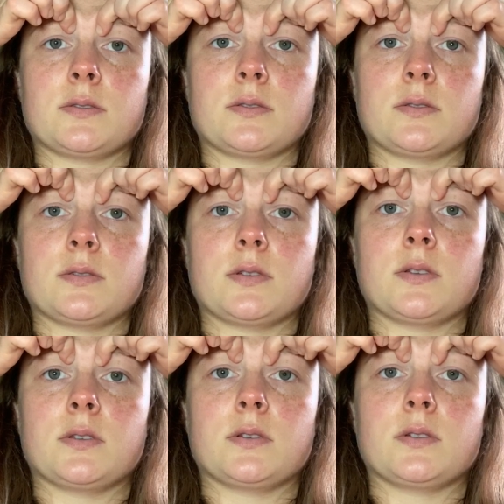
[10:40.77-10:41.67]

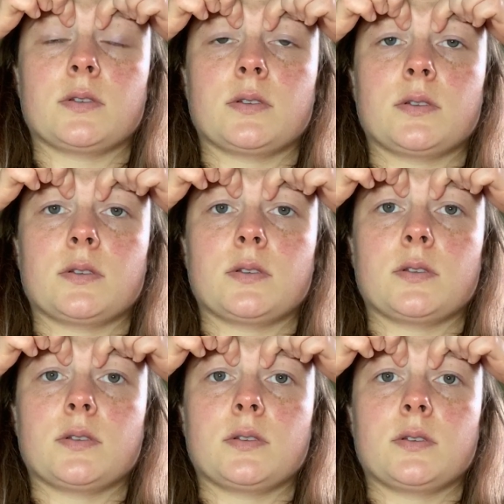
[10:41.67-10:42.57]

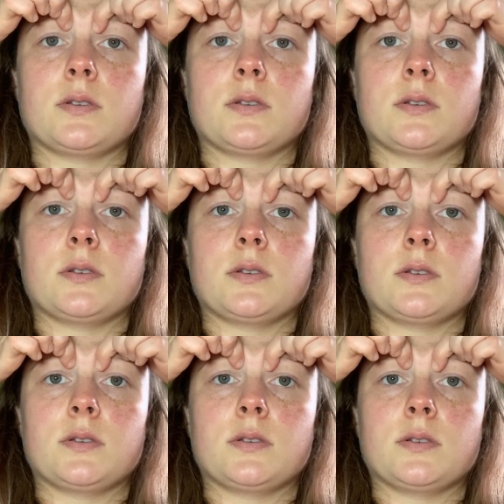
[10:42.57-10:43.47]

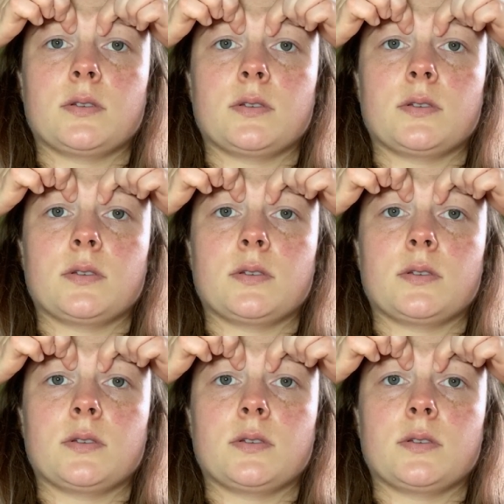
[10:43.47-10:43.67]
No one is speaking in this clip.